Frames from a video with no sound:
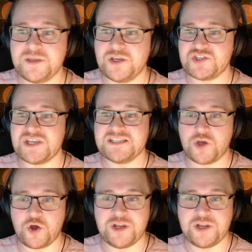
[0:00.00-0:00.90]
because it is
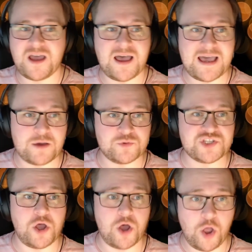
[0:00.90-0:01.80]
on in our house
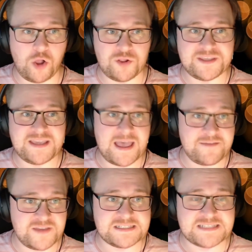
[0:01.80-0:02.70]
all the effing